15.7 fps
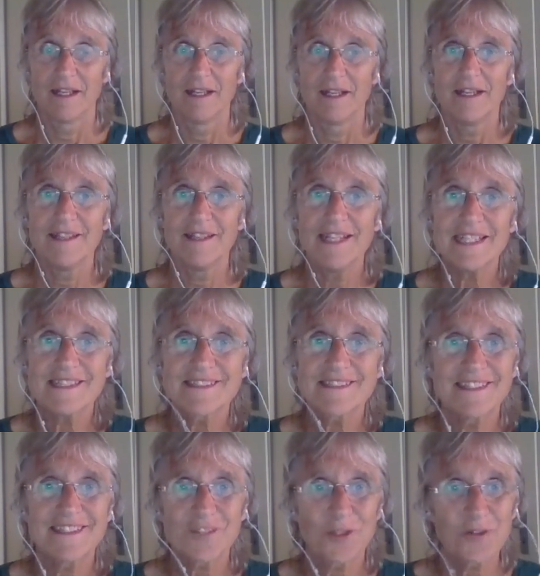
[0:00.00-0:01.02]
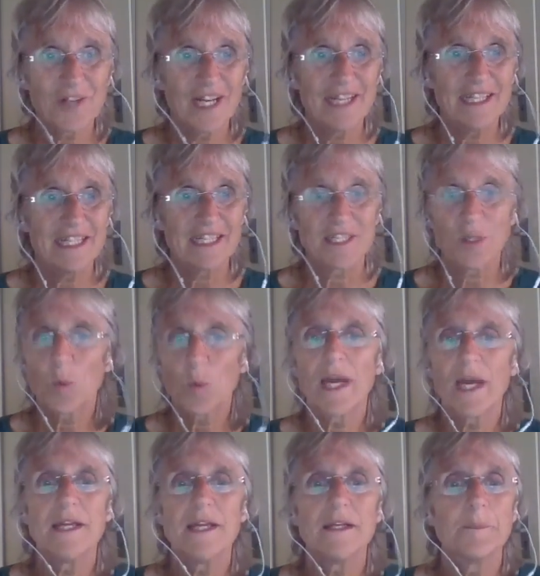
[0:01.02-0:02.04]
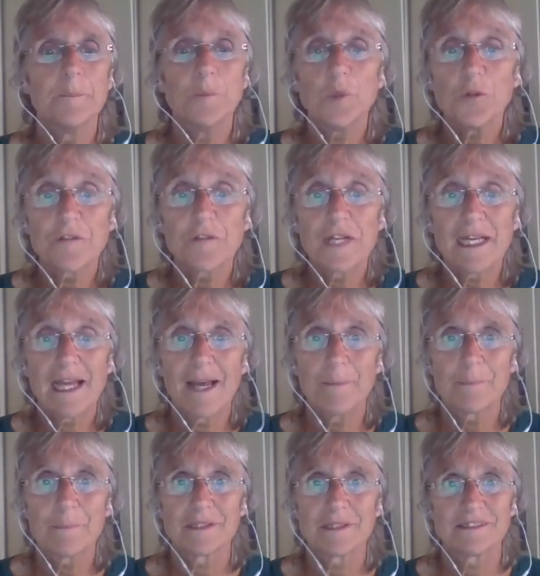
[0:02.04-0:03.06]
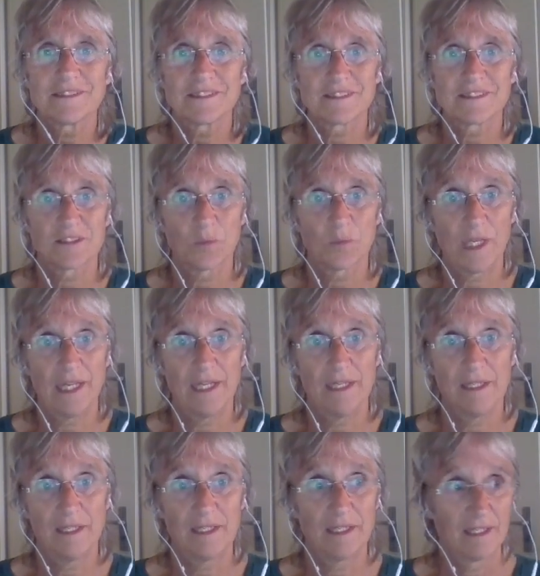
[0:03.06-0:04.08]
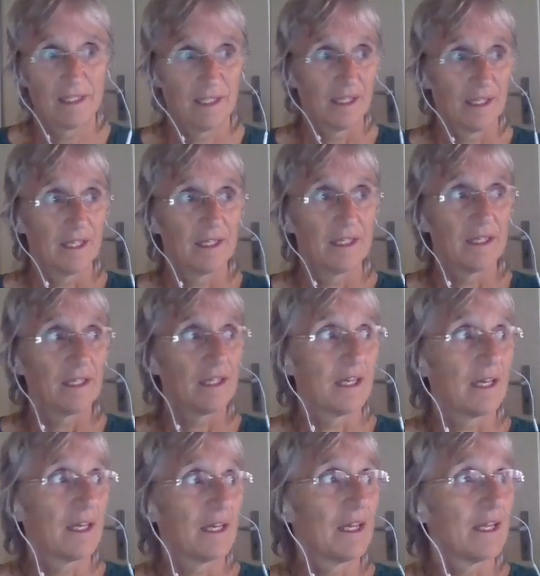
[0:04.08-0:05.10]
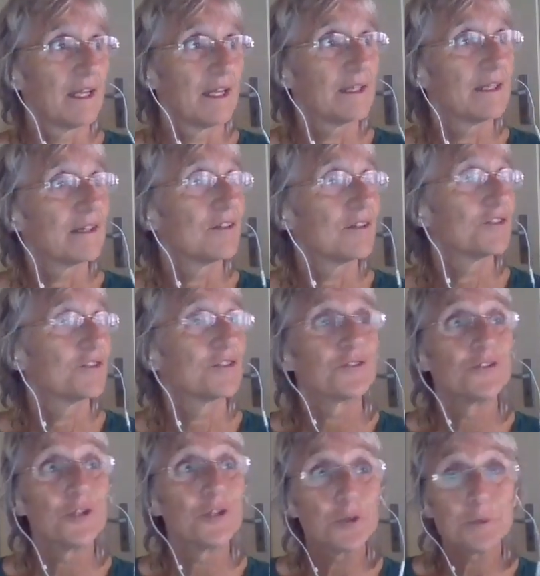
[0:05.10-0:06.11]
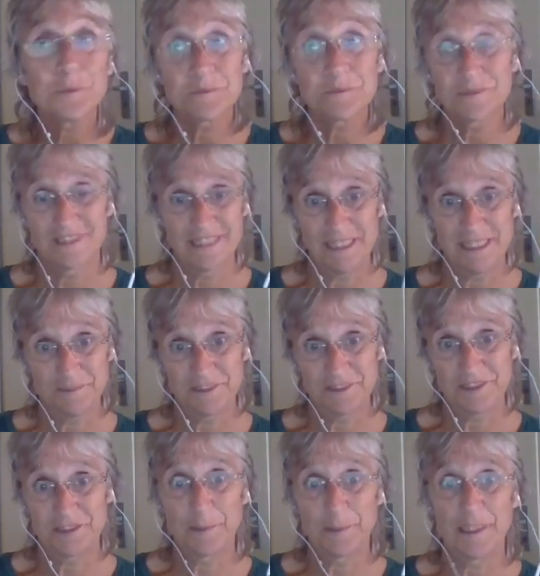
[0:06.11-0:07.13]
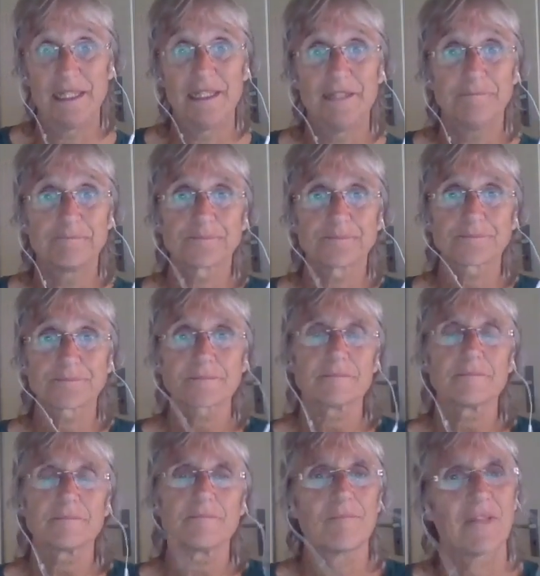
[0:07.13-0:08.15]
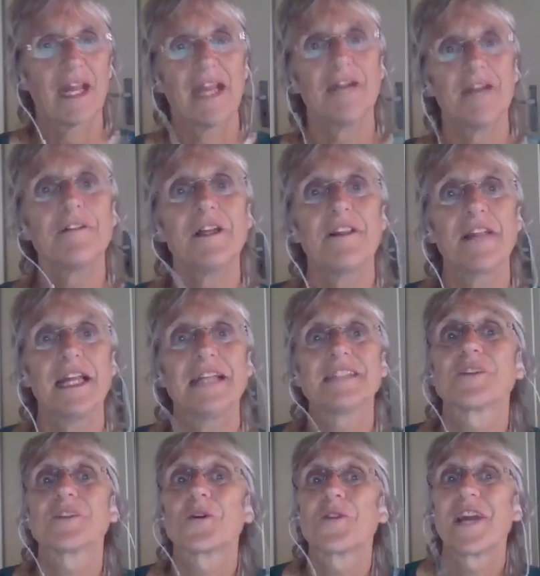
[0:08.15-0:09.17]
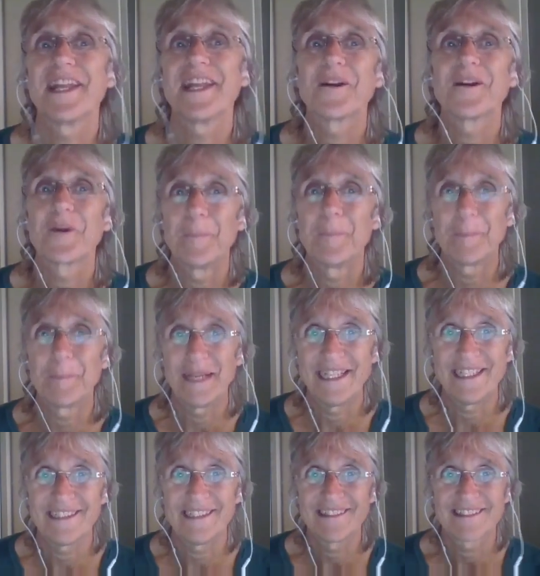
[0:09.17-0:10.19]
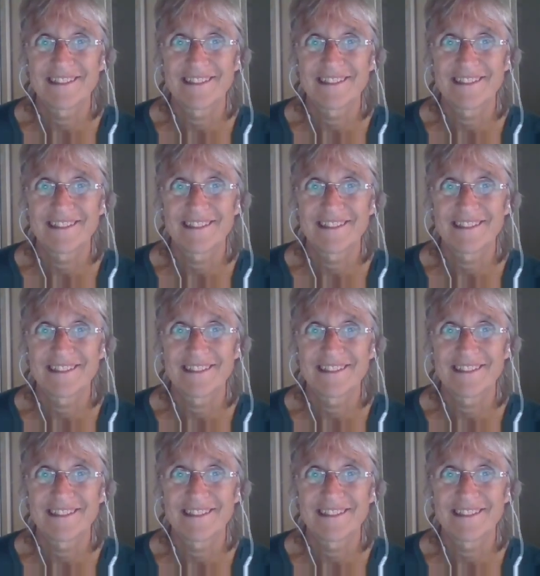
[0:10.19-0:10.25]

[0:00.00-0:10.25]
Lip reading: This is already it, the way the moving happens, the way the room seems to be, everything is already complete.